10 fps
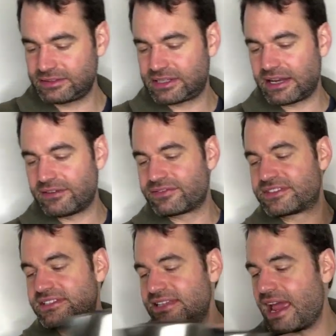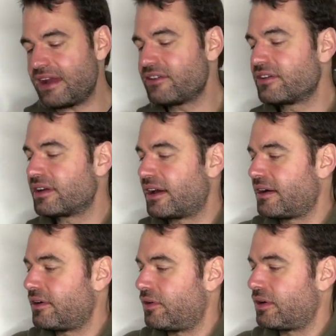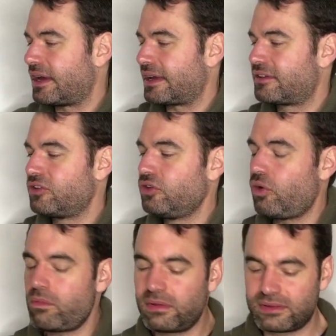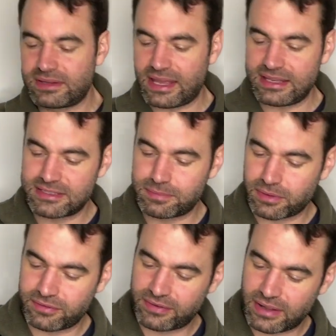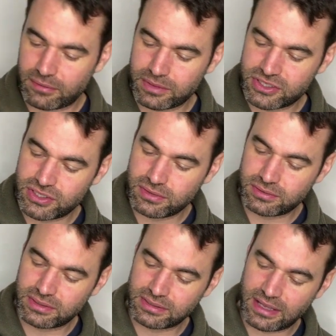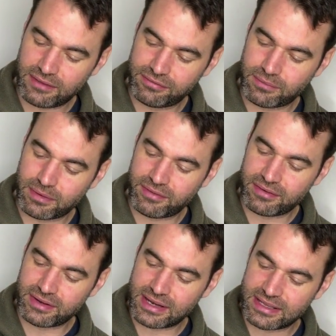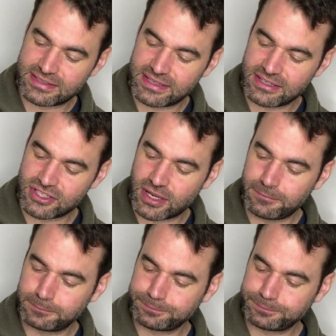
kind of standard or like normal taste profile which you have from a very nice sencha.